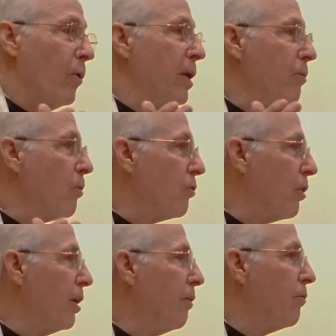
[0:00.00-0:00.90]
when he
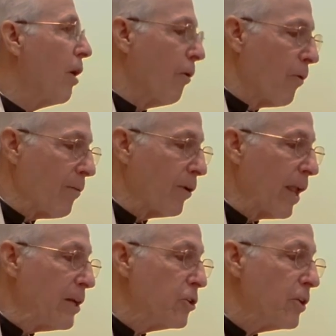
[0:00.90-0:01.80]
received a
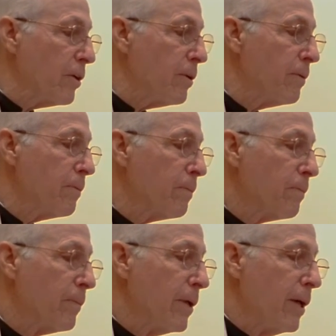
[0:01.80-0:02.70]
revelation
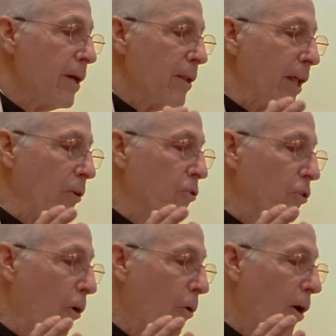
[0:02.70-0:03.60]
that
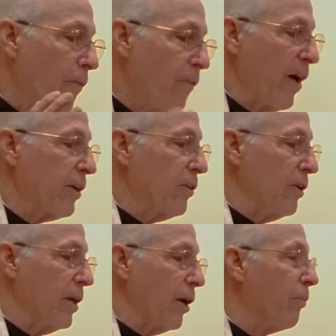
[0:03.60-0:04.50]
so
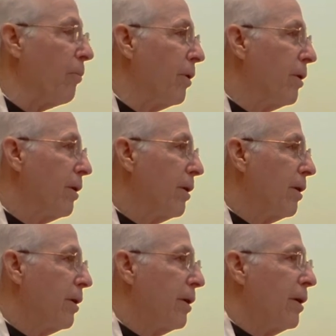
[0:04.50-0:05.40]
affected him
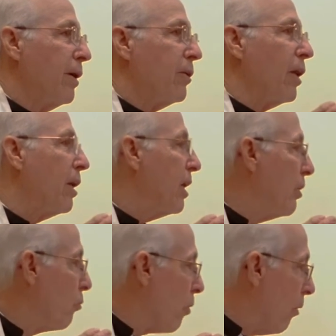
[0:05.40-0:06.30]
that
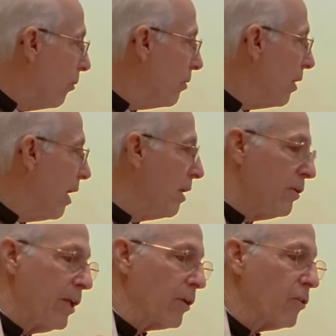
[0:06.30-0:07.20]
he wrote
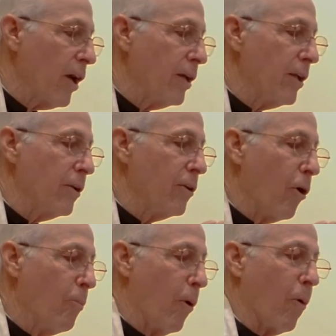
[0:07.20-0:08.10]
and dictated
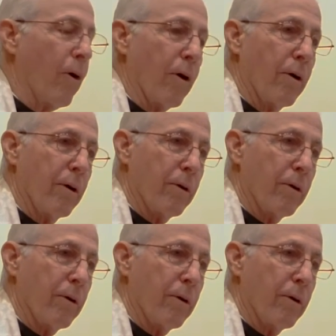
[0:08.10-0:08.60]
no more,